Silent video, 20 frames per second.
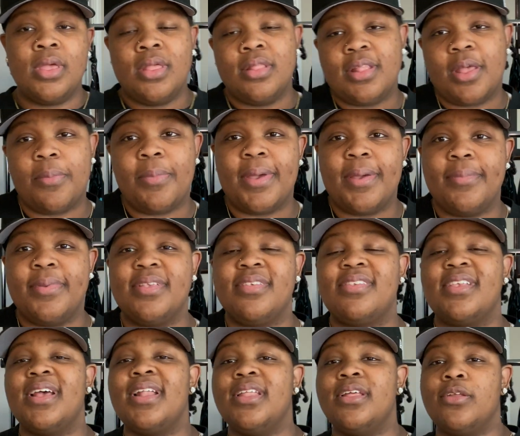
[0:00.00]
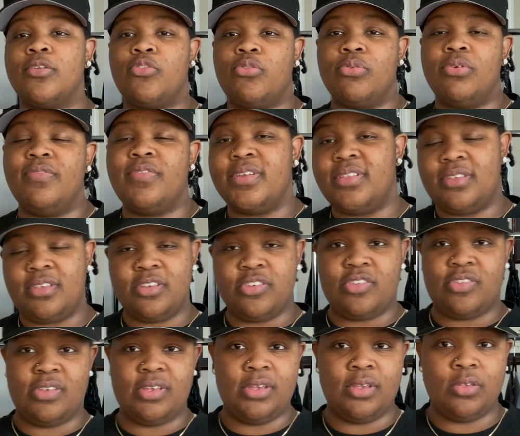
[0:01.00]
They may be selling true vintage
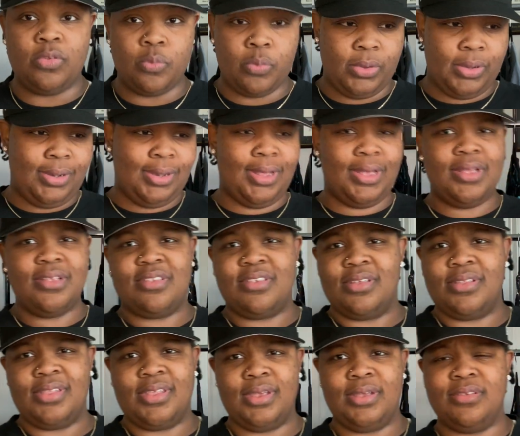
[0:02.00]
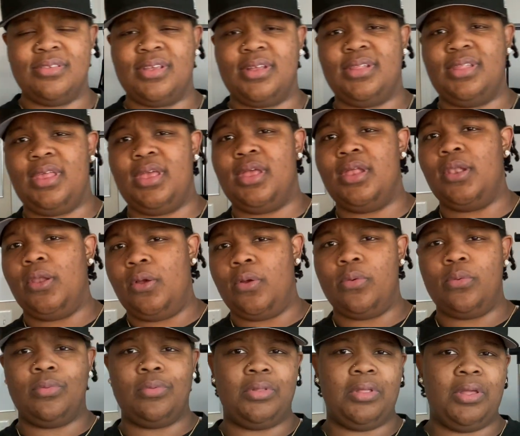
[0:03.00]
tees with dates and things like that
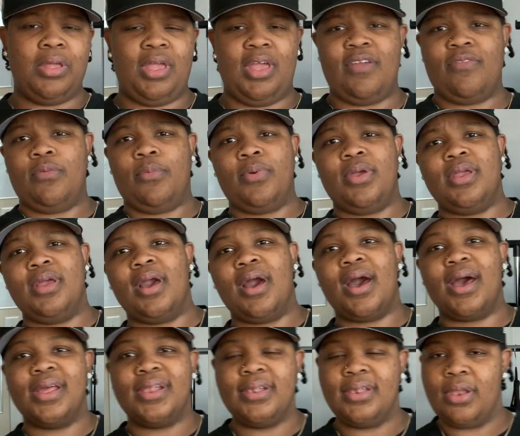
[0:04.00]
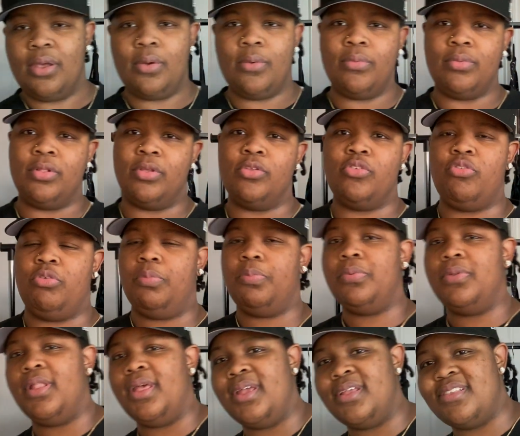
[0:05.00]
on the heavyweight cotton, on the
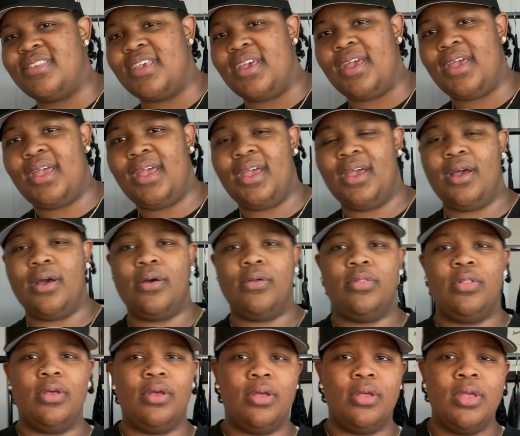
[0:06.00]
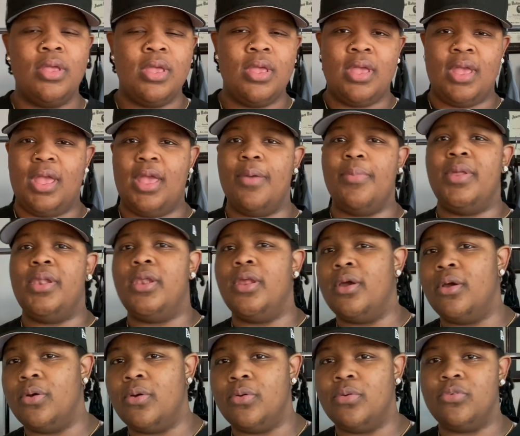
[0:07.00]
AAA tag, on the
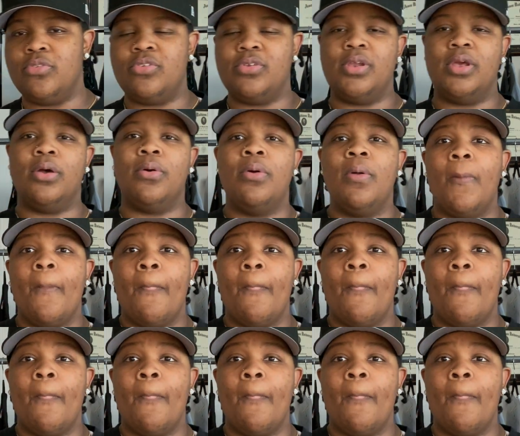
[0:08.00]
M&Os, you know.